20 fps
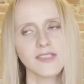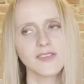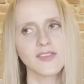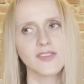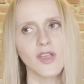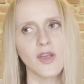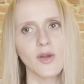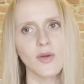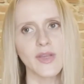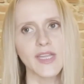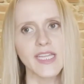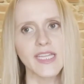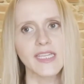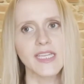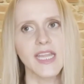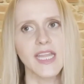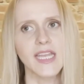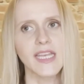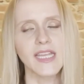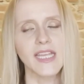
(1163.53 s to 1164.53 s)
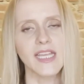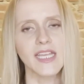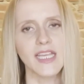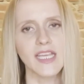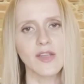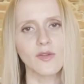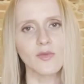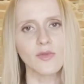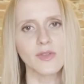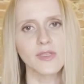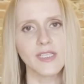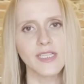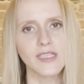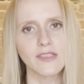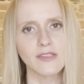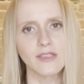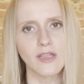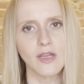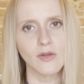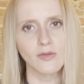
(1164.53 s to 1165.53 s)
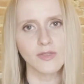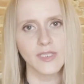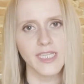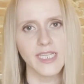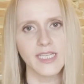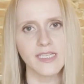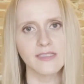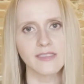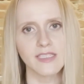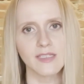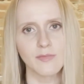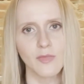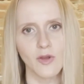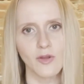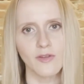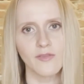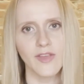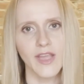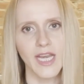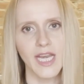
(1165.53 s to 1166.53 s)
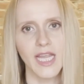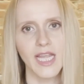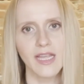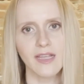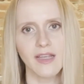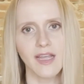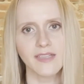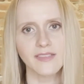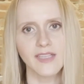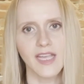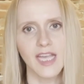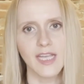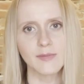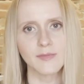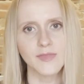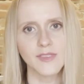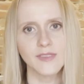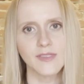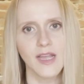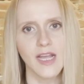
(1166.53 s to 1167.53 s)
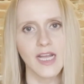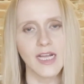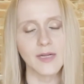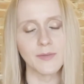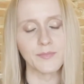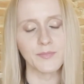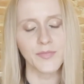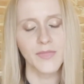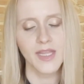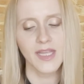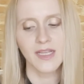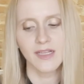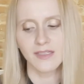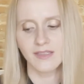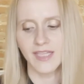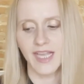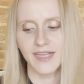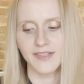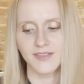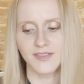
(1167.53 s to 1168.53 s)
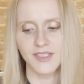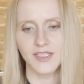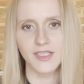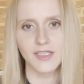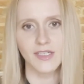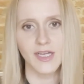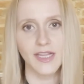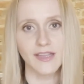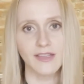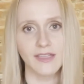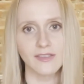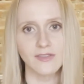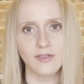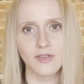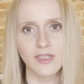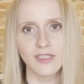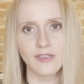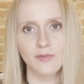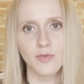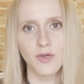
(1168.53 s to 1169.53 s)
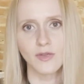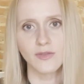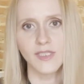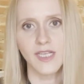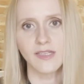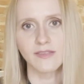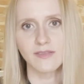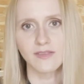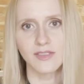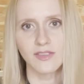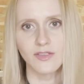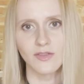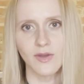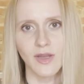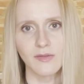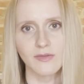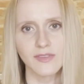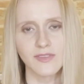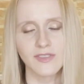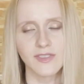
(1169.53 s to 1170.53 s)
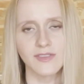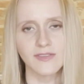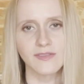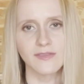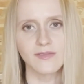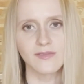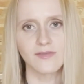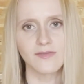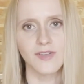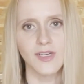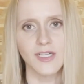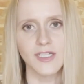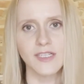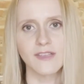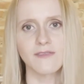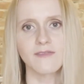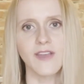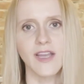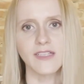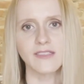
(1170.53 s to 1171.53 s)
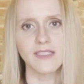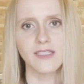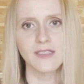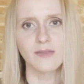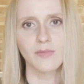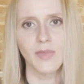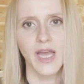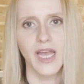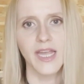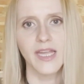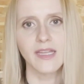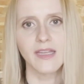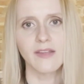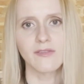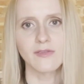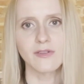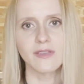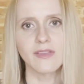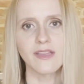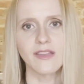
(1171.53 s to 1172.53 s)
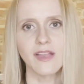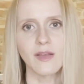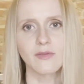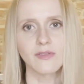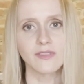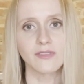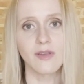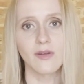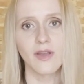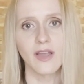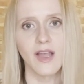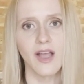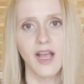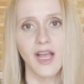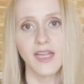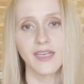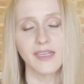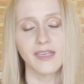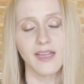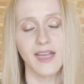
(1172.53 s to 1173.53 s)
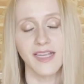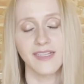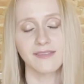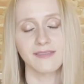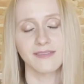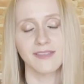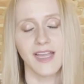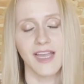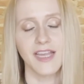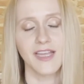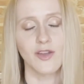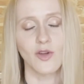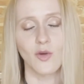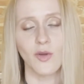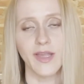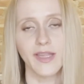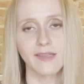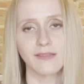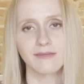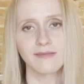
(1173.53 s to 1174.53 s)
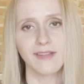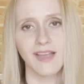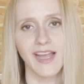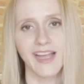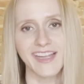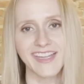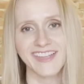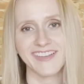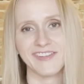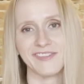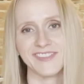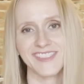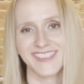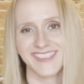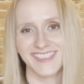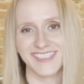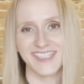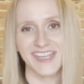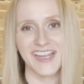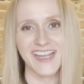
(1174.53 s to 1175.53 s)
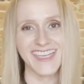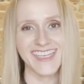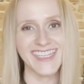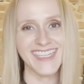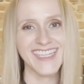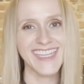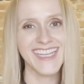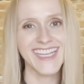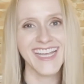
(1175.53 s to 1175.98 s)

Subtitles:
So it can get really lonely and demotivating at times. Last year, I think during the protests too, I was just very affected by everything that was going on, and I quit. I was done.